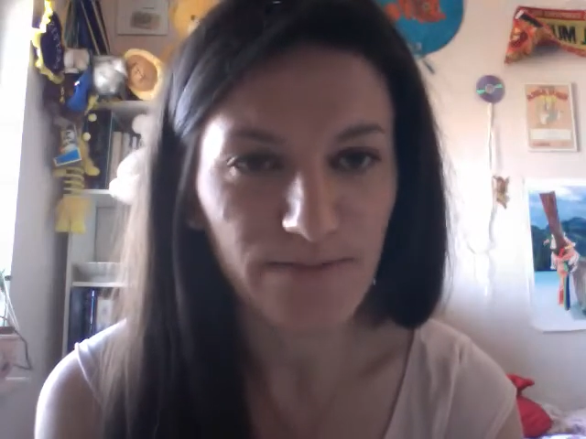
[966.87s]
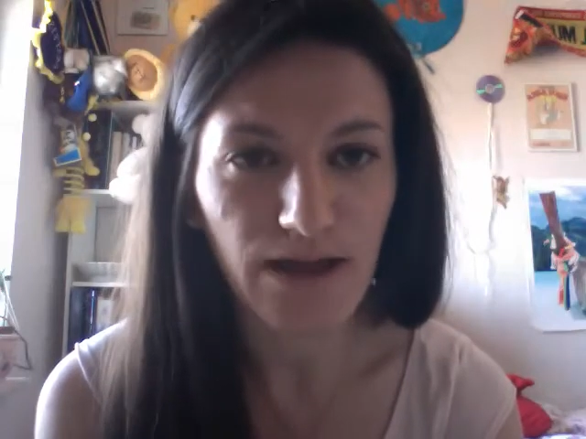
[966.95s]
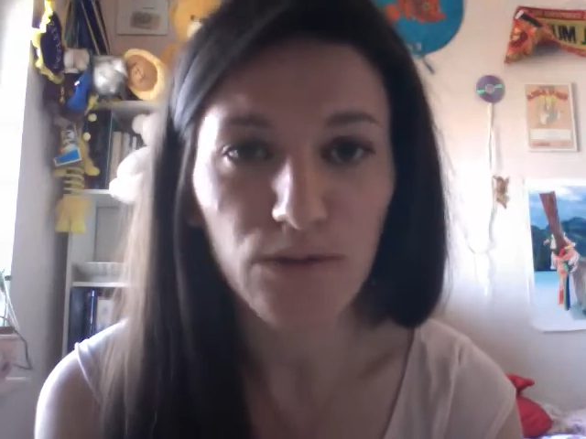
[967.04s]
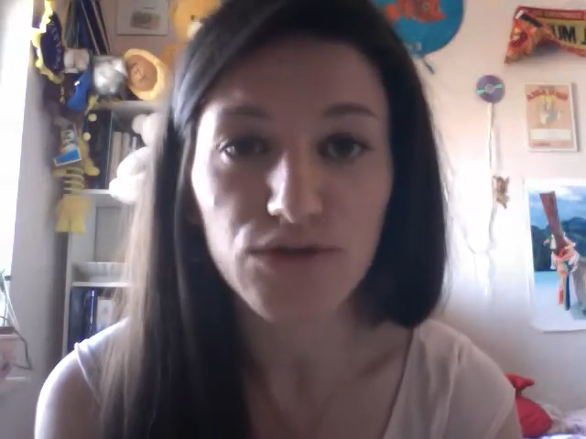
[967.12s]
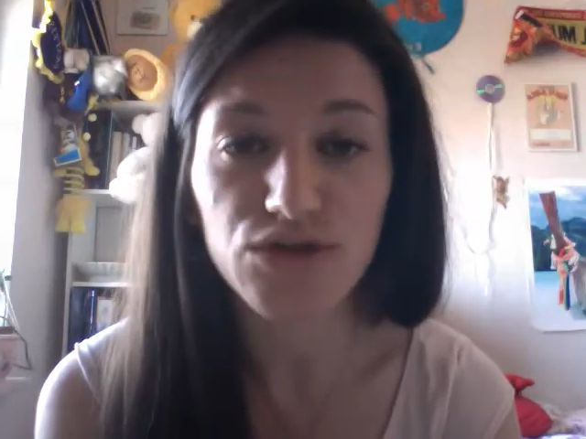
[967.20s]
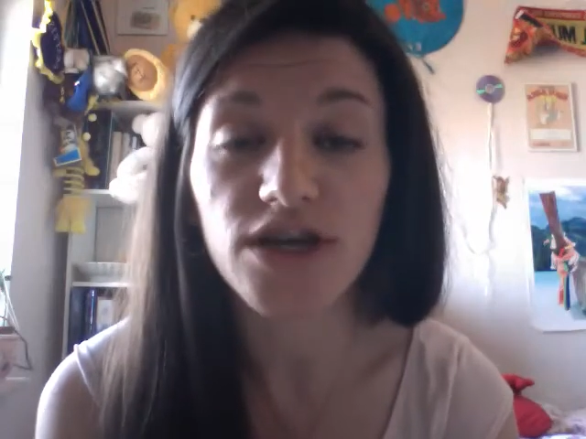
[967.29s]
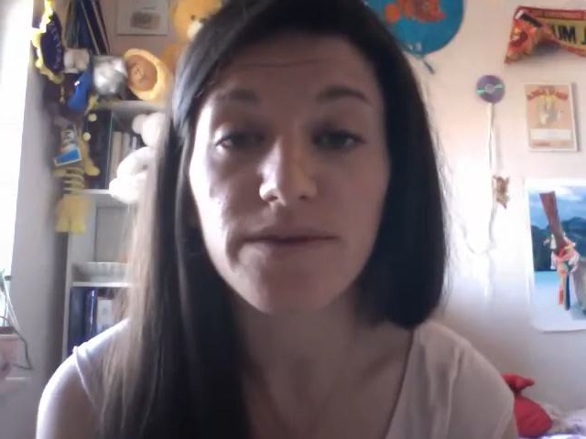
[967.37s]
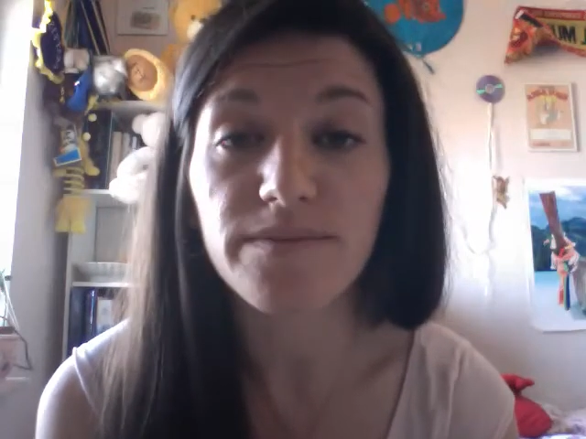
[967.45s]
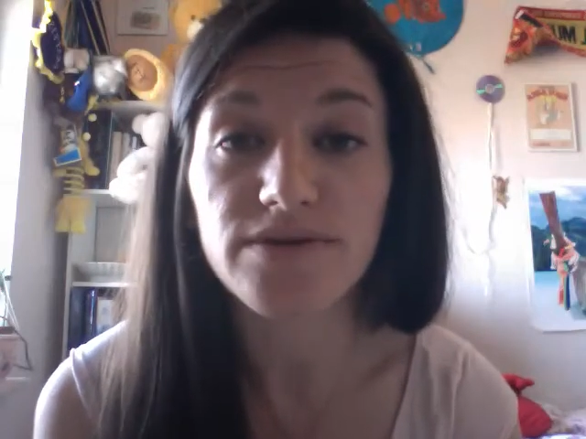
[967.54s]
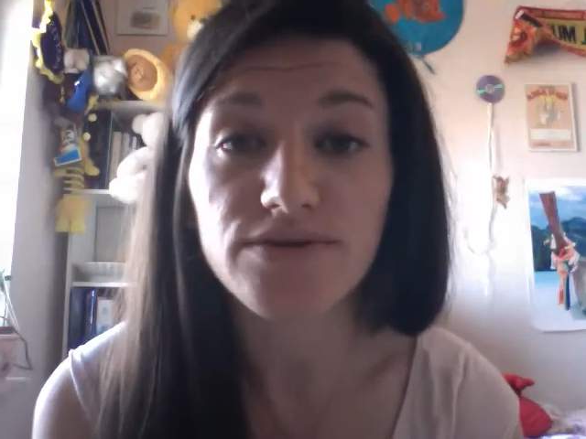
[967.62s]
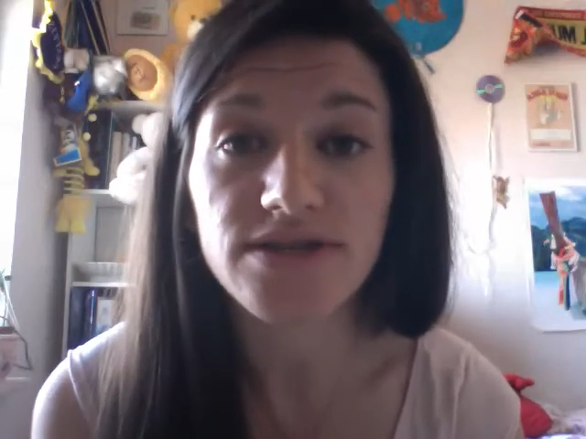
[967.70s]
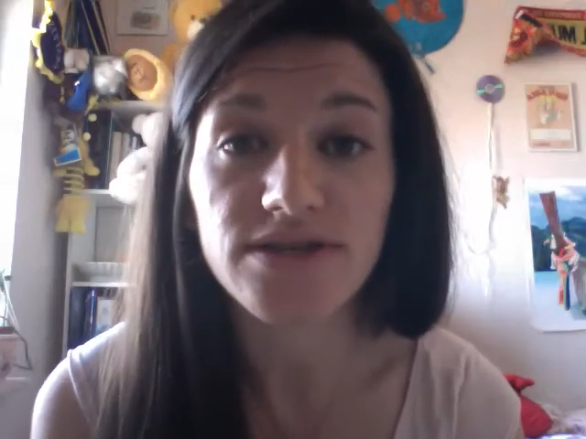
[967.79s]
I will try to
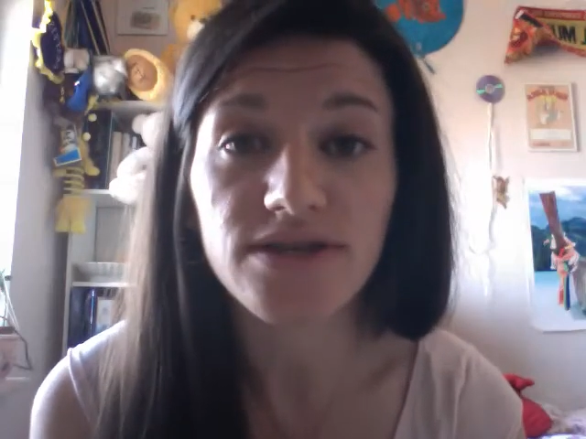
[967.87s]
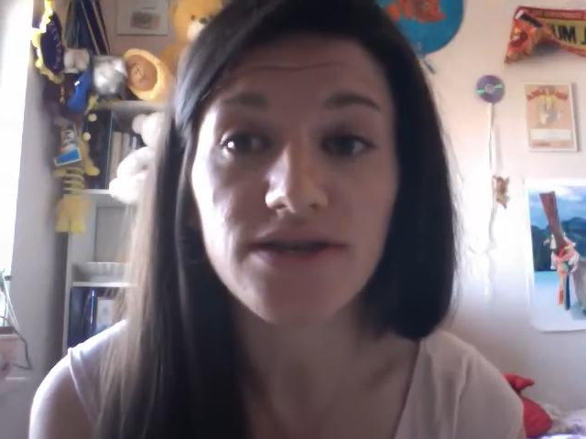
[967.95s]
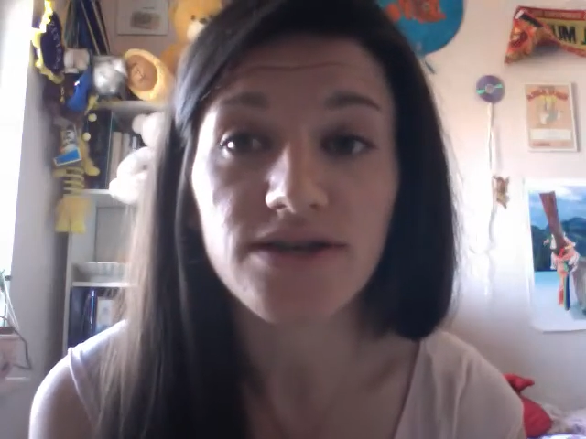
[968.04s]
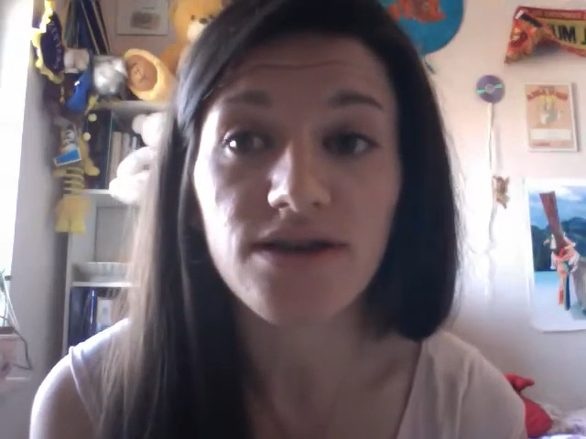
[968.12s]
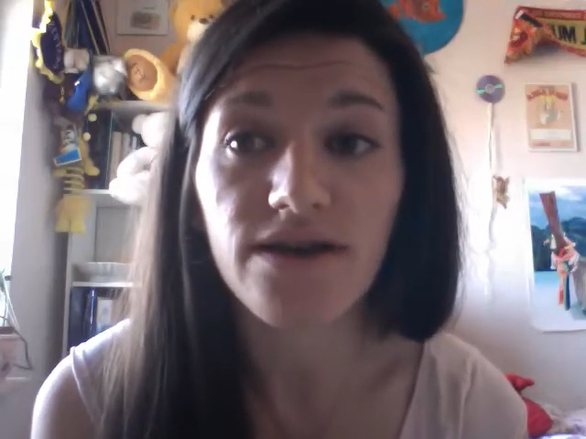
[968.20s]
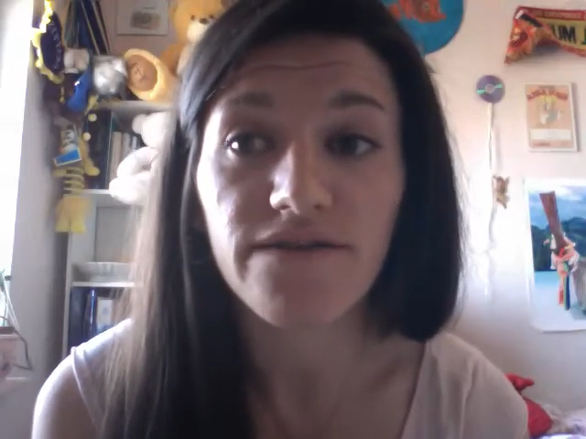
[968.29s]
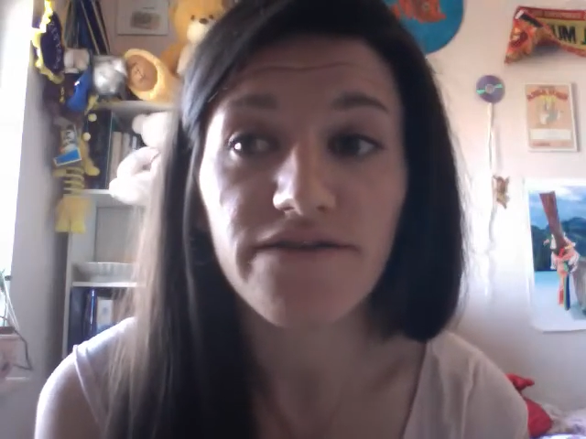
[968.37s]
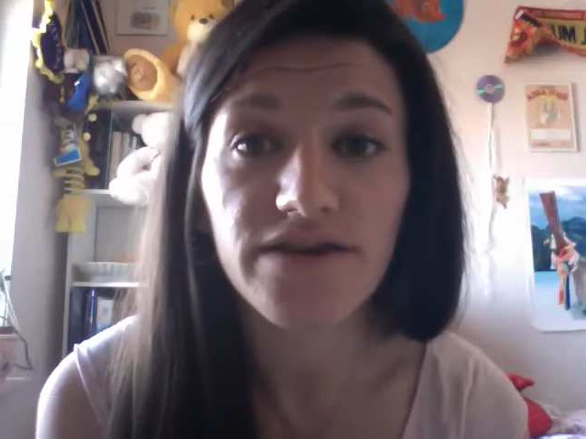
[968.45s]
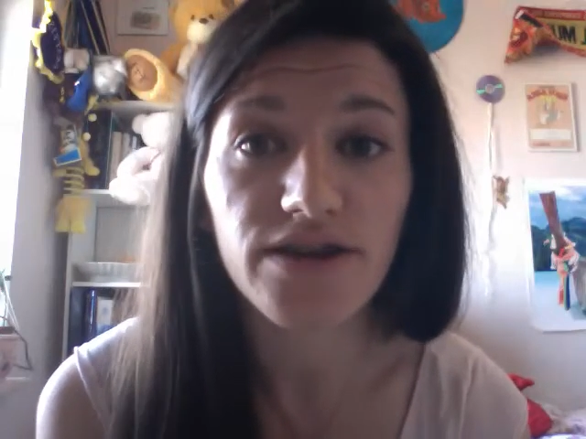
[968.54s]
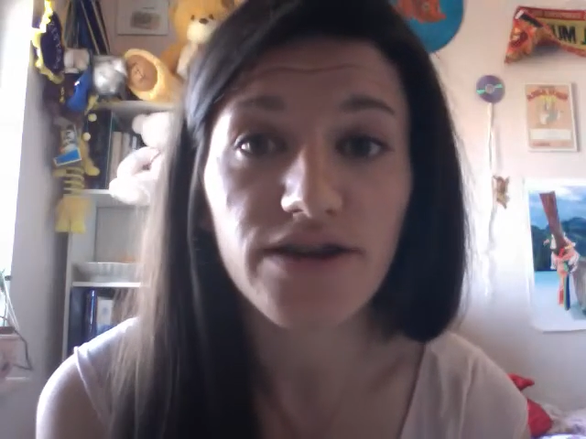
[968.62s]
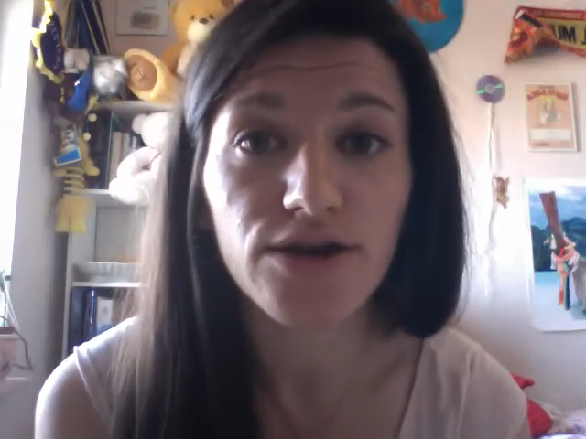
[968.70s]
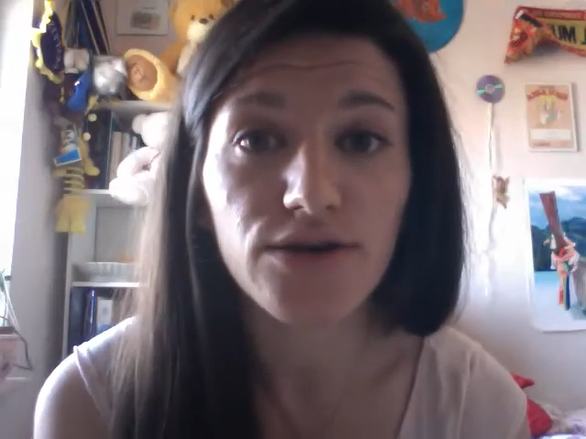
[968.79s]
post a
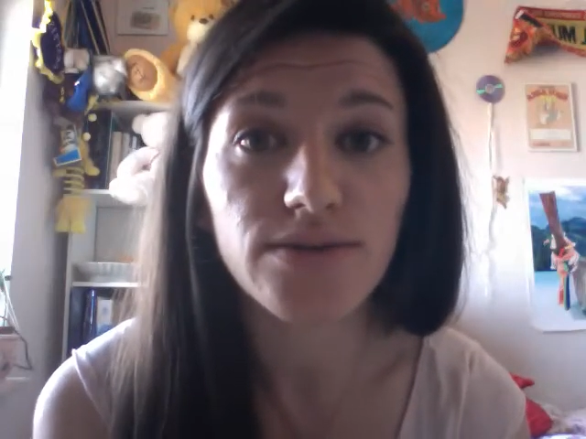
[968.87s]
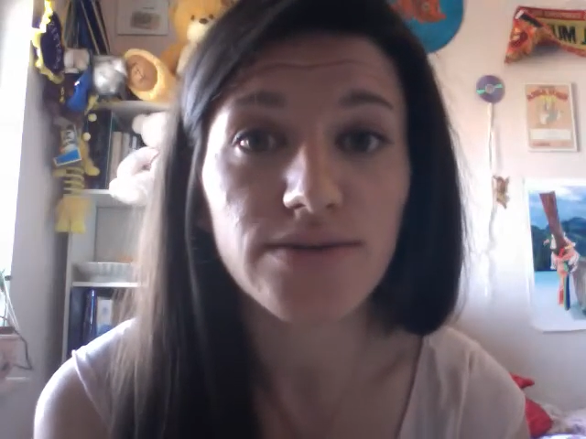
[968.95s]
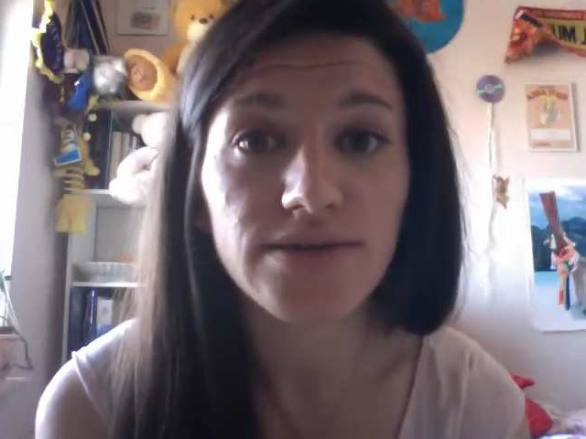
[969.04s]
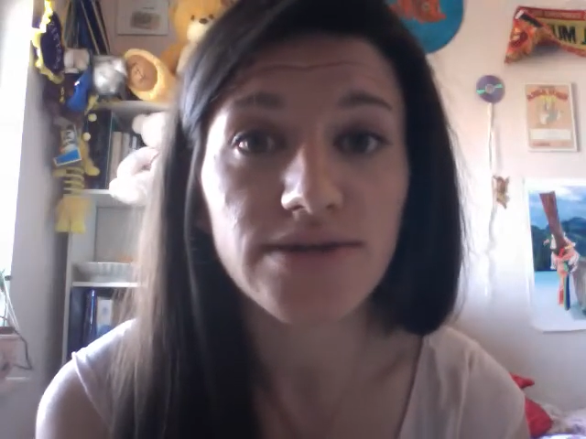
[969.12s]
video